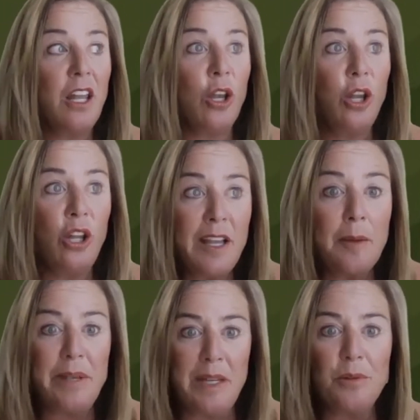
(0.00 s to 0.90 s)
Look
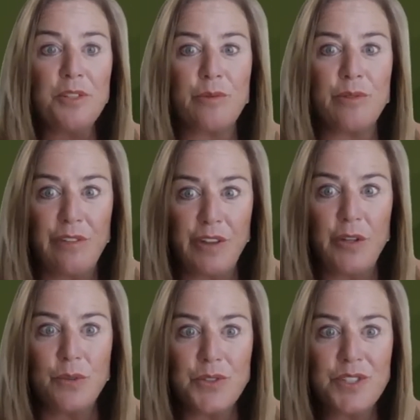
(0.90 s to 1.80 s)
at people's
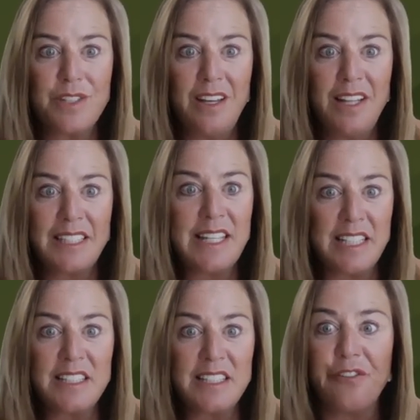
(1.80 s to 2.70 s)
reviews. It's
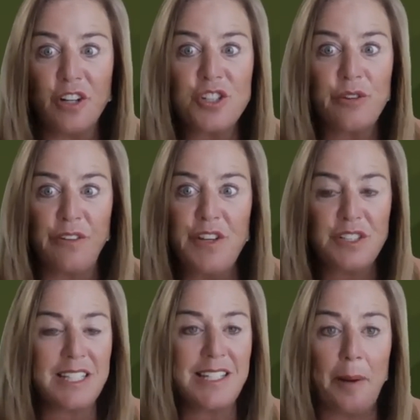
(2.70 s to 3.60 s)
like the first
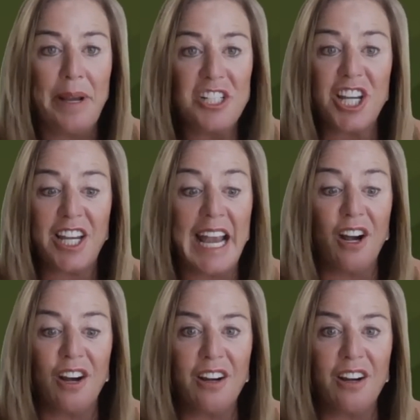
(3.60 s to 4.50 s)
reviews. It's not patient
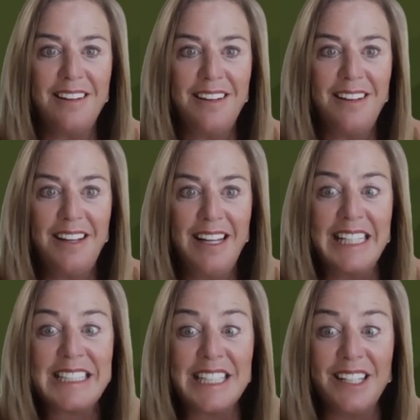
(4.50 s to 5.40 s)
care.
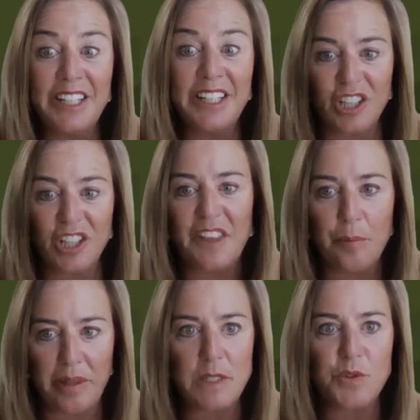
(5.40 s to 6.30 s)
It's literally
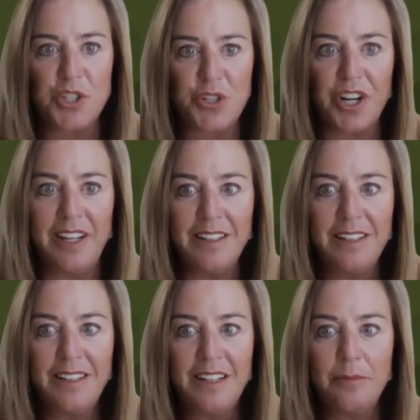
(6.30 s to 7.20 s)
the place was dirty.
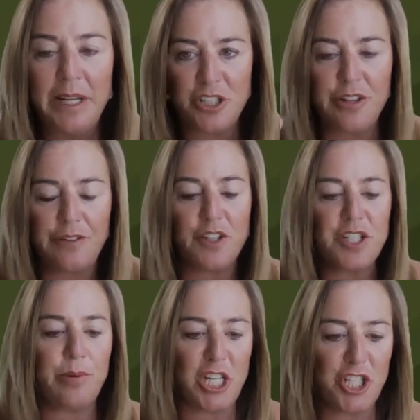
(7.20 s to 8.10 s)
Make sure the first
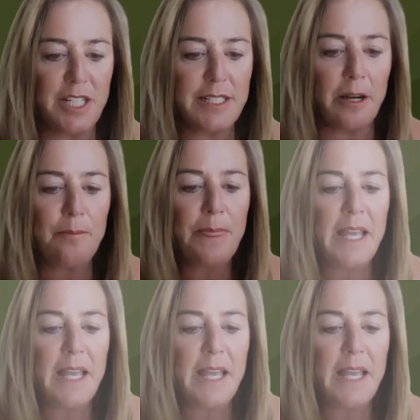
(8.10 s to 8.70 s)
impression is there.